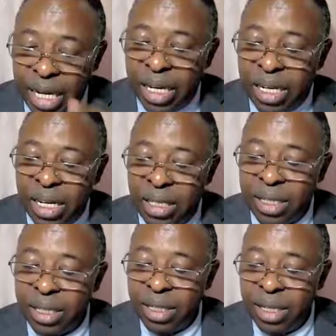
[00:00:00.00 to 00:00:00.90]
They did it.
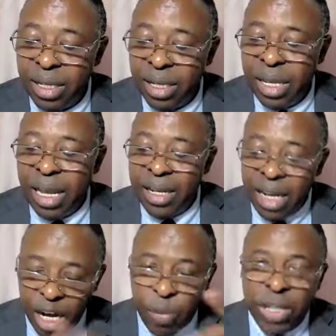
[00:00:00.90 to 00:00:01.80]

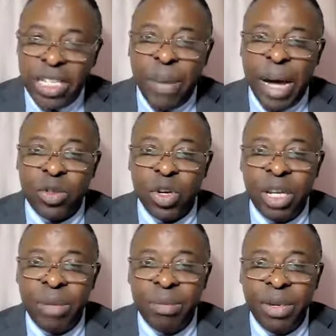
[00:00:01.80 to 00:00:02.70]
They reported back to
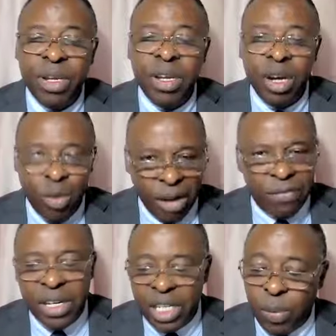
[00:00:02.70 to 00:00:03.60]
him. We have
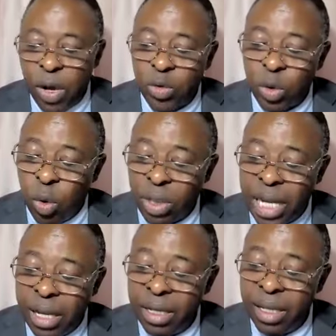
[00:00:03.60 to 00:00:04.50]
filled the pot with
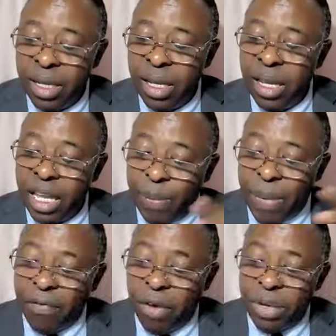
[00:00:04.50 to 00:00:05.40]
water. He
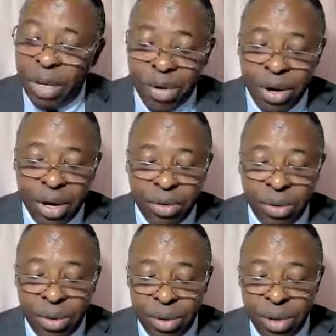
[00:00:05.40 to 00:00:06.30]
performed the
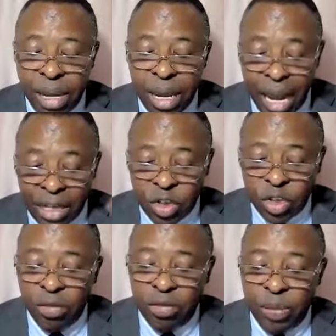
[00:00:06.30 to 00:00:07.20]
miracle and
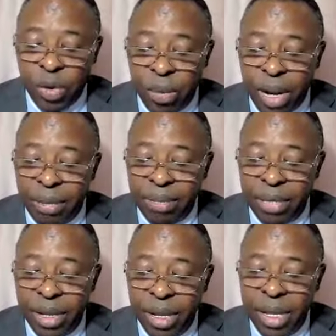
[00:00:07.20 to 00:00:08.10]
solved the problem.
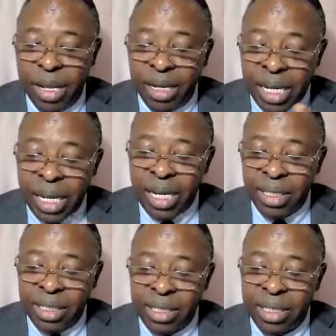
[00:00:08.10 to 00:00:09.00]

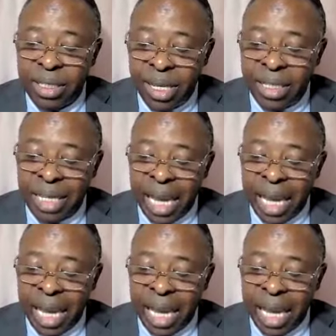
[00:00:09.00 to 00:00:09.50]
This is